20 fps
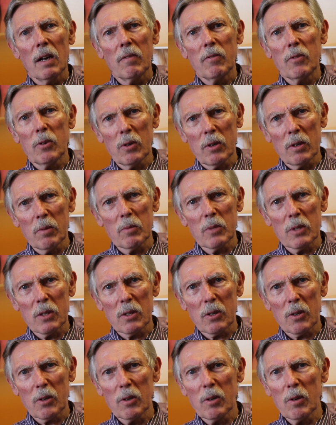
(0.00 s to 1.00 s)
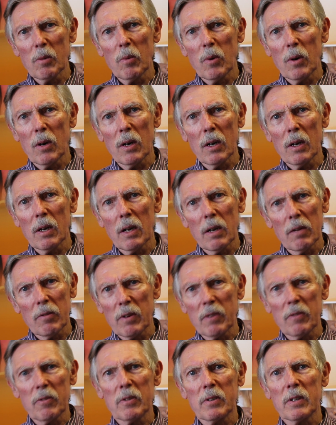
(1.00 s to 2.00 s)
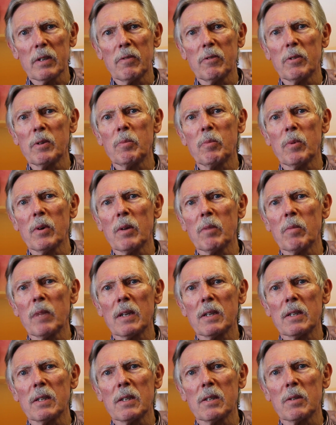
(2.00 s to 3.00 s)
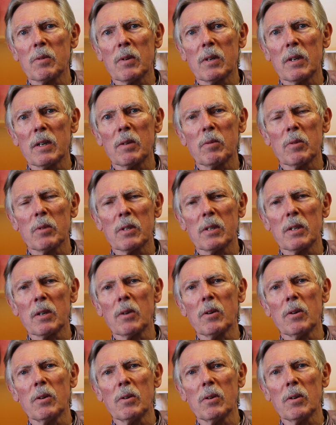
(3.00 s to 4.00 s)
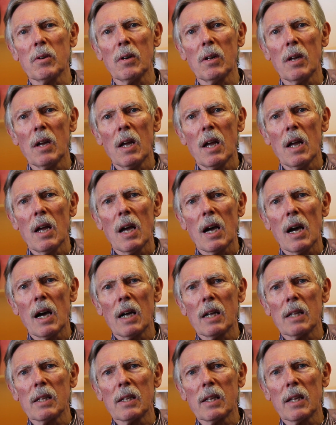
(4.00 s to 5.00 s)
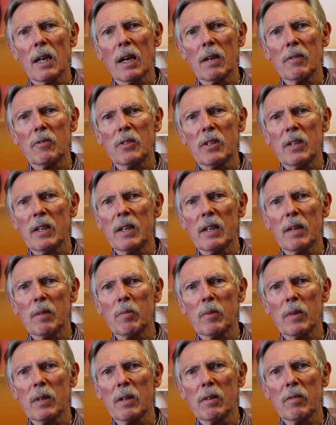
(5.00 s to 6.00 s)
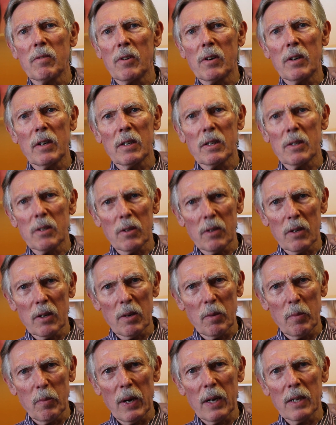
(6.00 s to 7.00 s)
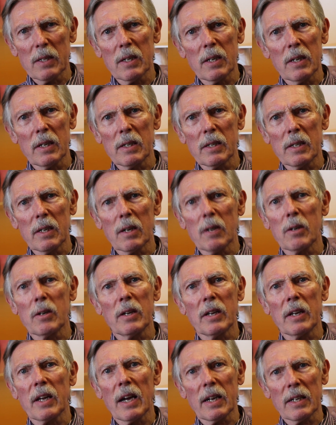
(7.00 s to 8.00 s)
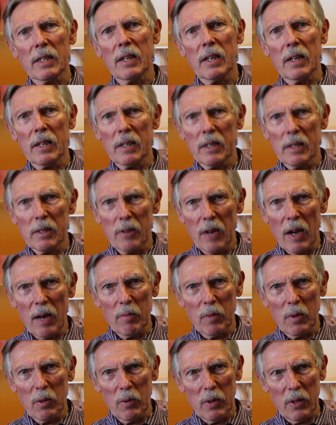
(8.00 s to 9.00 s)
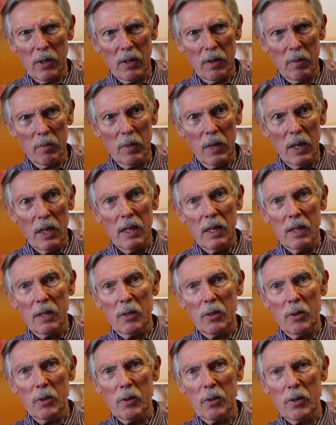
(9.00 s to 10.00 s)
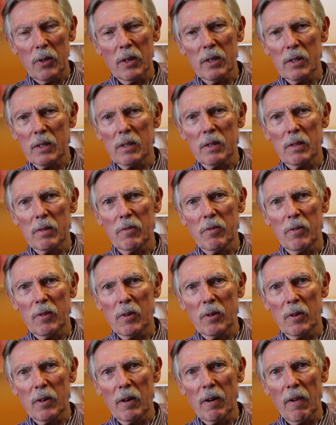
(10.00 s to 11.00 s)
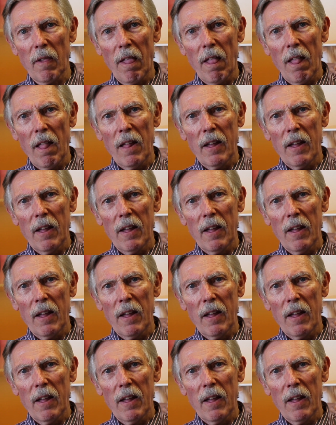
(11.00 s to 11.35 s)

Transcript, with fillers: I've known him as a schoolboy, I've refereed football matches where he was in goal, and I've seen him in various other capacities, including acting in a drama with him in 2004.